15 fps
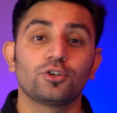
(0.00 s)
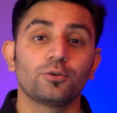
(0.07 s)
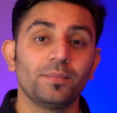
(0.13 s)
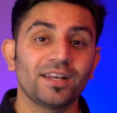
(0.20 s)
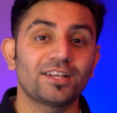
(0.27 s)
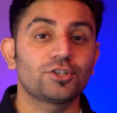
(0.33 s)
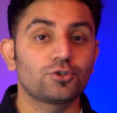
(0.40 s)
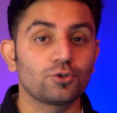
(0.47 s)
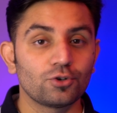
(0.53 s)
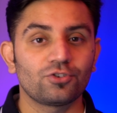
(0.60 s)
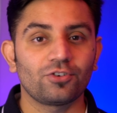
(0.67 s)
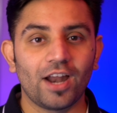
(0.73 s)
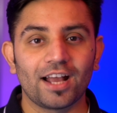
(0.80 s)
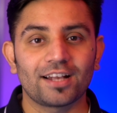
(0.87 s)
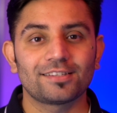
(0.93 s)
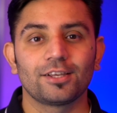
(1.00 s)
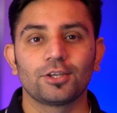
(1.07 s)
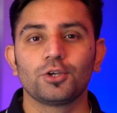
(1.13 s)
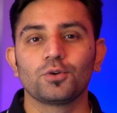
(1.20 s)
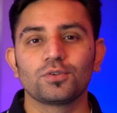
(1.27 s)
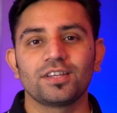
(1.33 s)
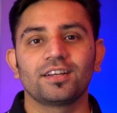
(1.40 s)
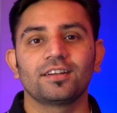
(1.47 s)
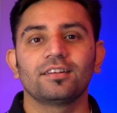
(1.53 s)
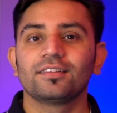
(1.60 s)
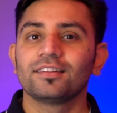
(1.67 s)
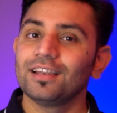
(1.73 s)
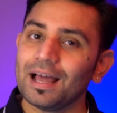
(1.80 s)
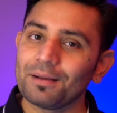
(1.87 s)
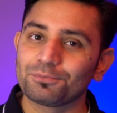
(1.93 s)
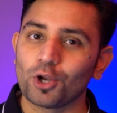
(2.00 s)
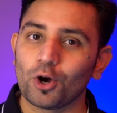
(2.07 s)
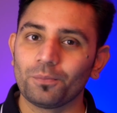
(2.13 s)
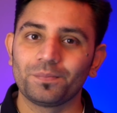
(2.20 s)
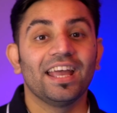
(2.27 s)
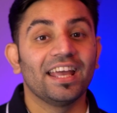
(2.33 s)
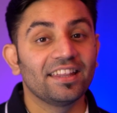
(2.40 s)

to mix two tracks using the laptop.